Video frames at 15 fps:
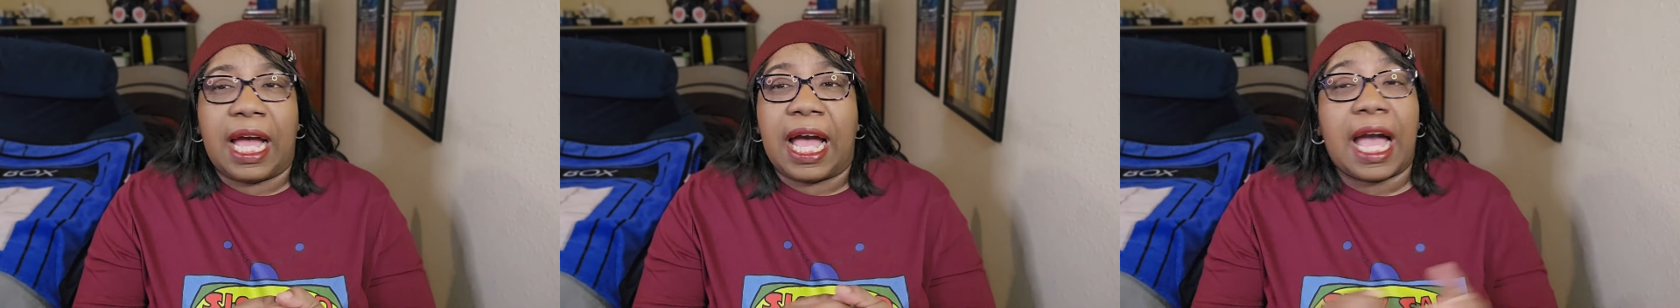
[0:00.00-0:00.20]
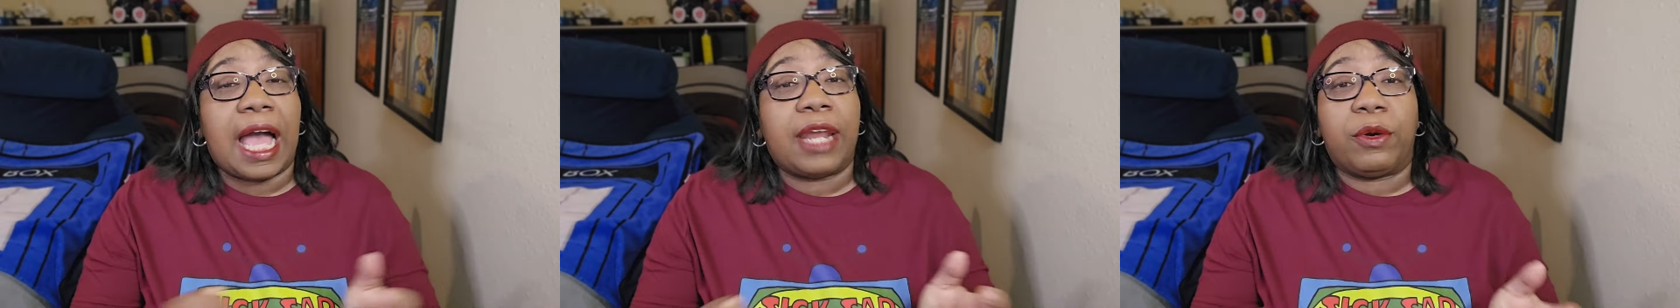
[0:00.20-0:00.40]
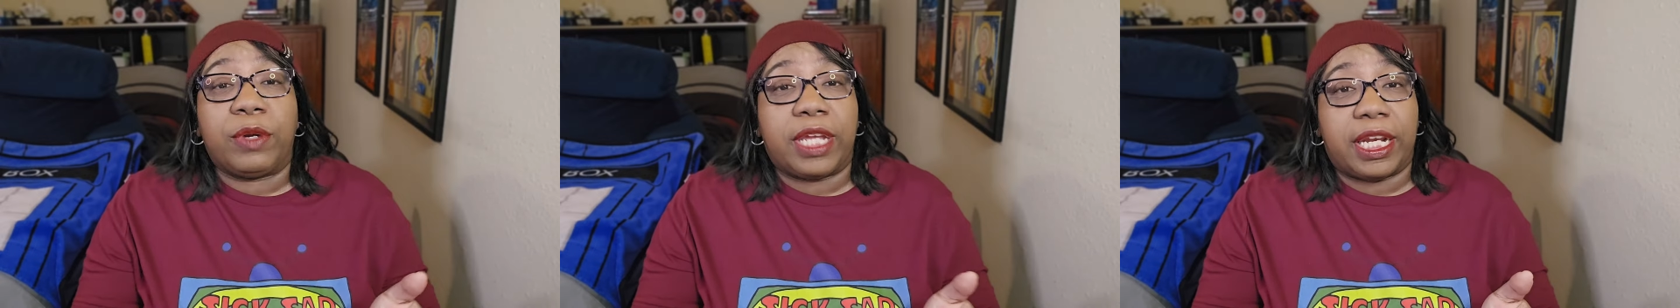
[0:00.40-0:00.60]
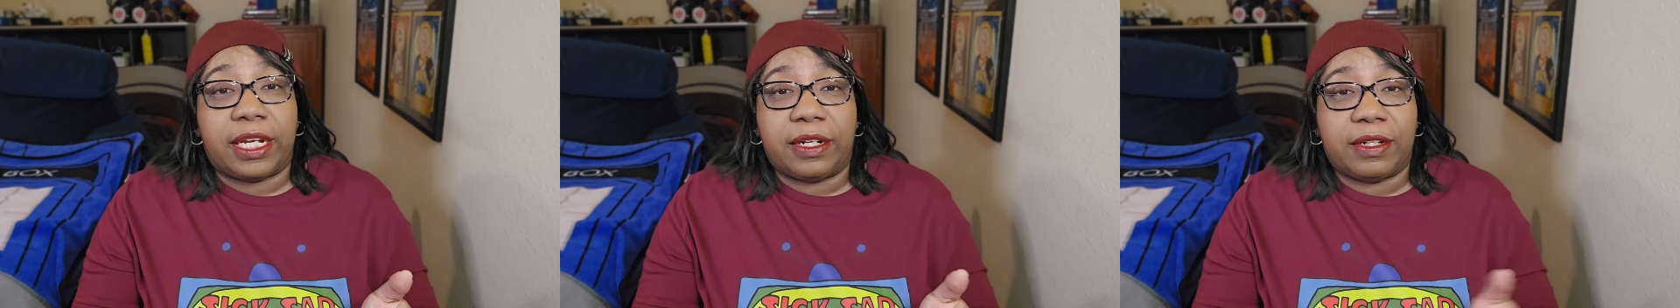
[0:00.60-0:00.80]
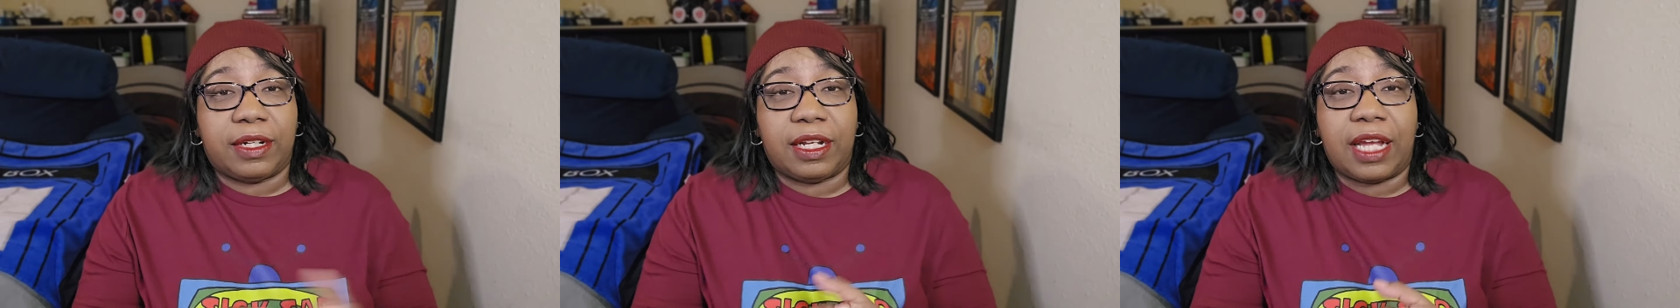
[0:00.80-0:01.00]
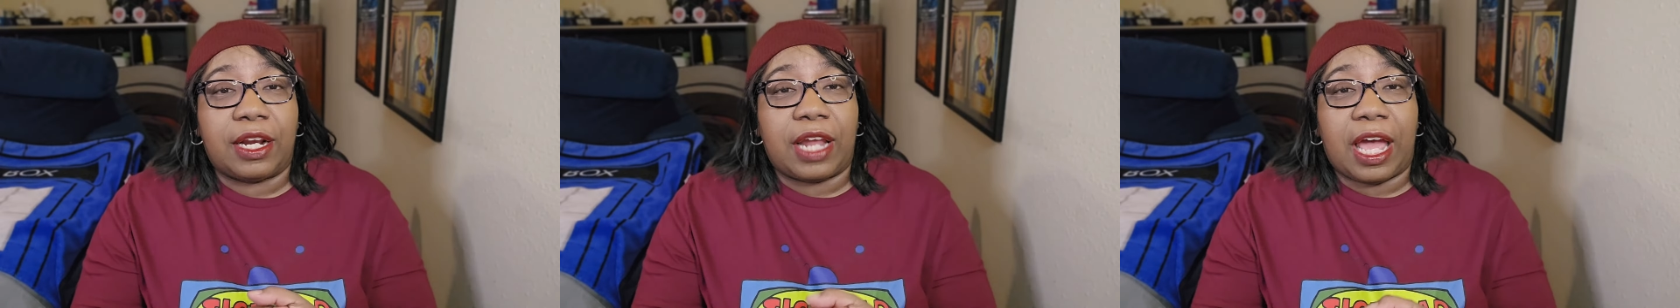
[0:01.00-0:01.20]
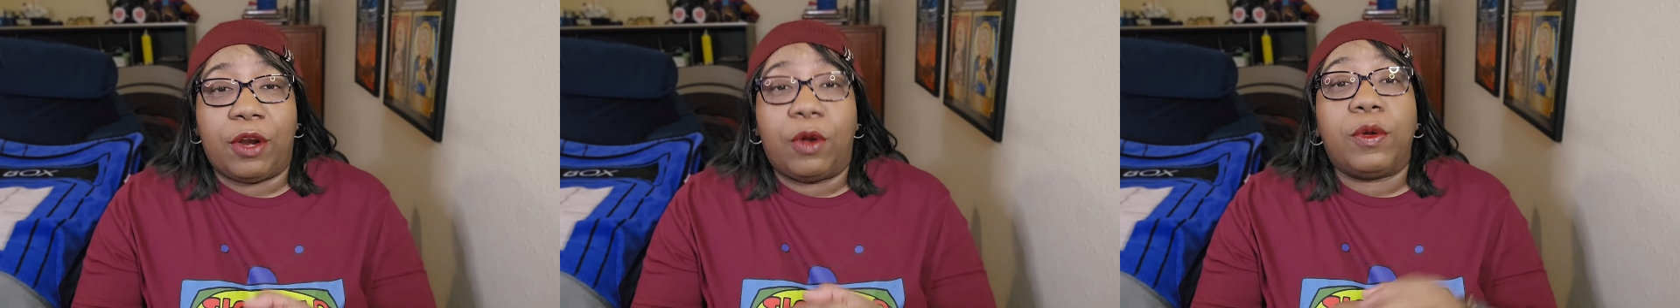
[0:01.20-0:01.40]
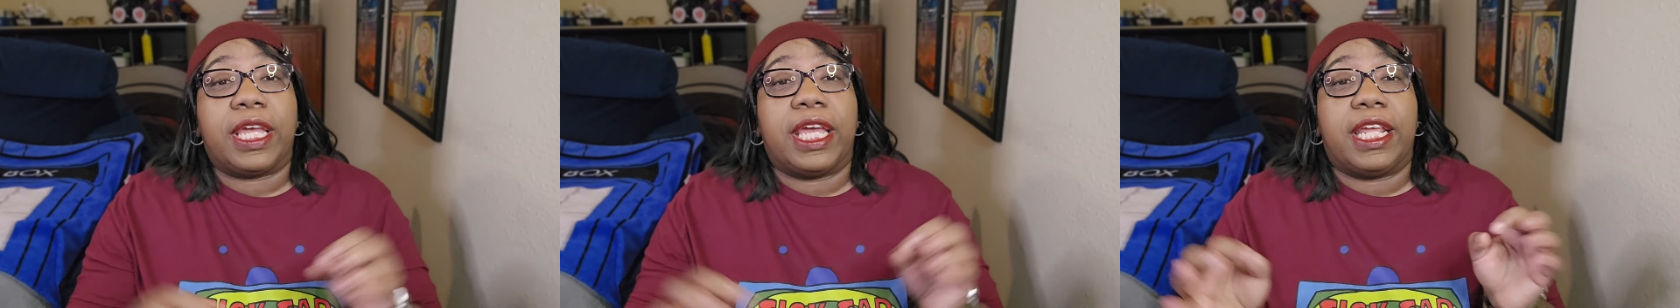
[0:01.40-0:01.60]
I don't get it. I
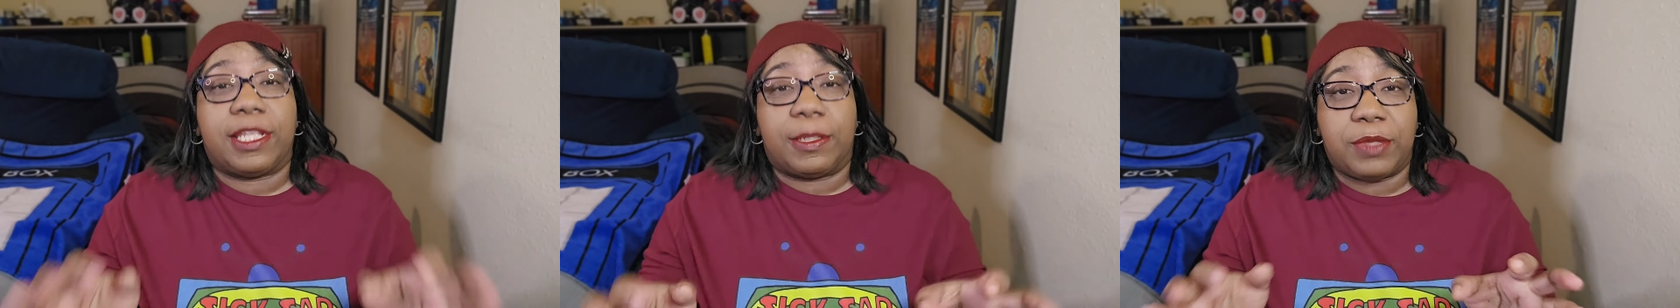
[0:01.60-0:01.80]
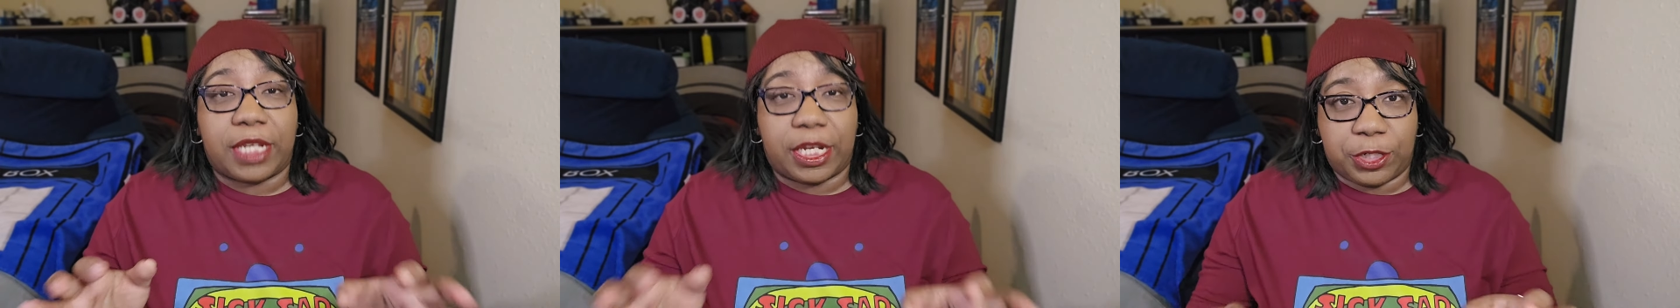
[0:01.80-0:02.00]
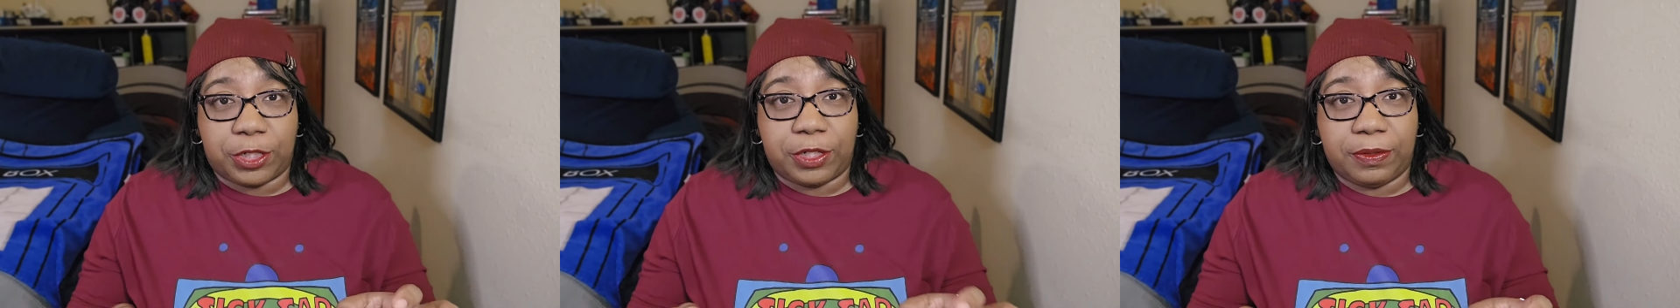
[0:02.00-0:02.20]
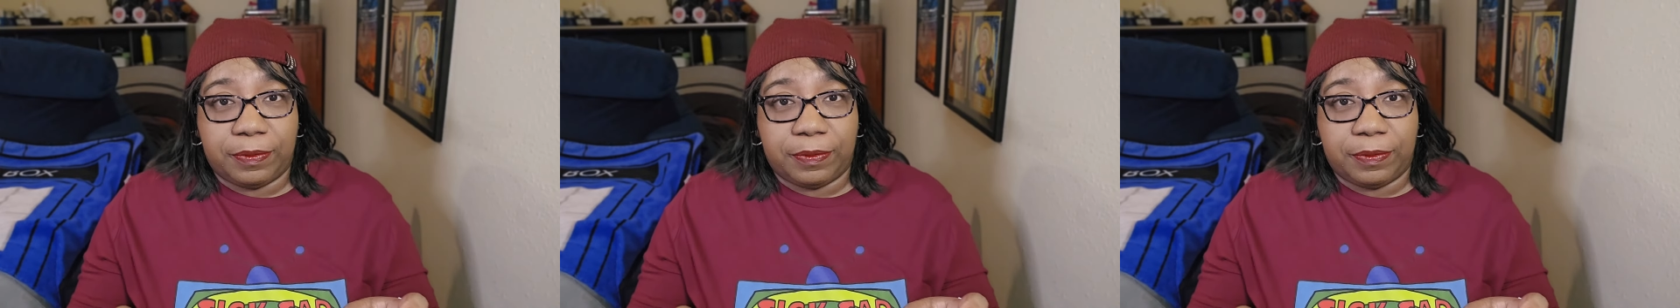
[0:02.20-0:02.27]
don't get his obsession.